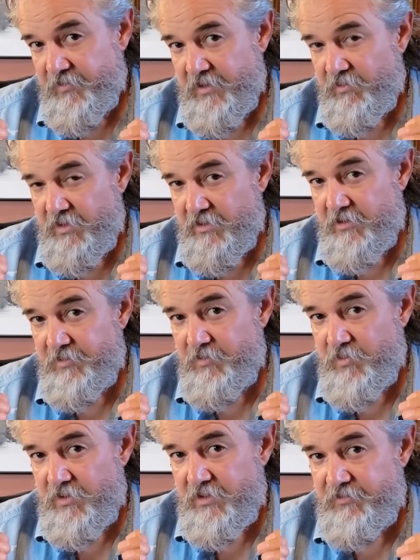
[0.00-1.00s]
I want a little bit
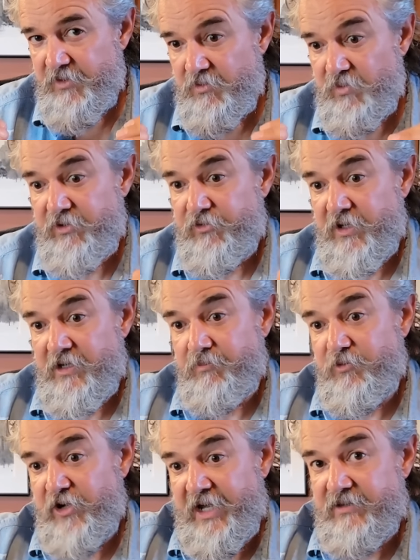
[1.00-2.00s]
more lift in the rear so I
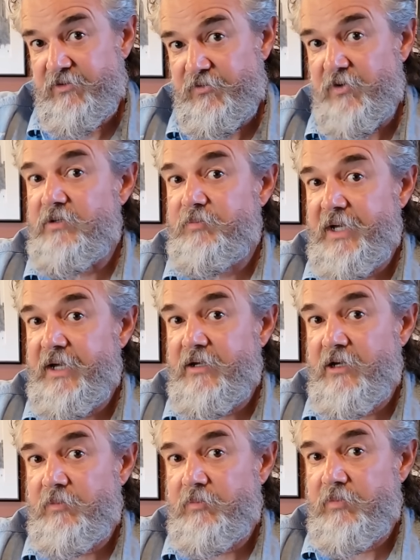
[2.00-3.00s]
could jack the front back
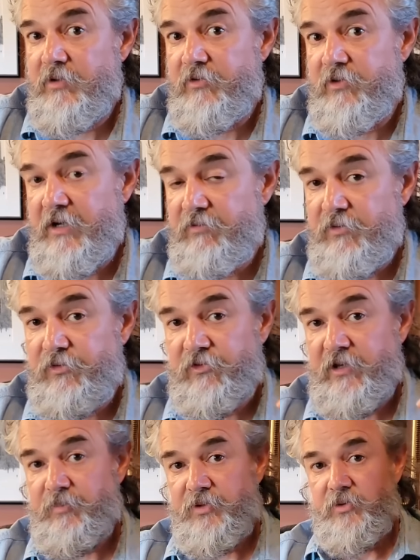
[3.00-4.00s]
up because ever since
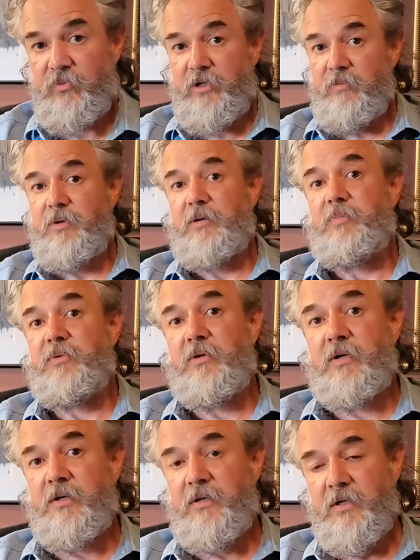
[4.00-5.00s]
I put the rear bumper
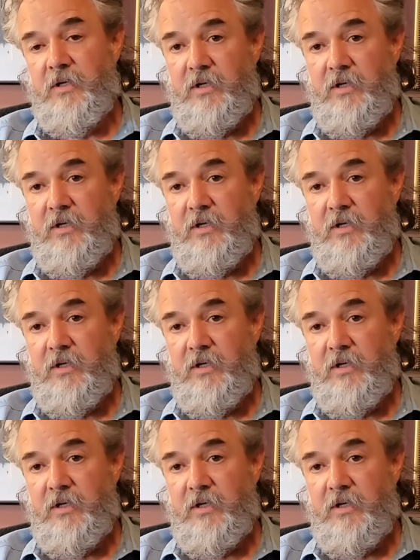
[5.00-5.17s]
on,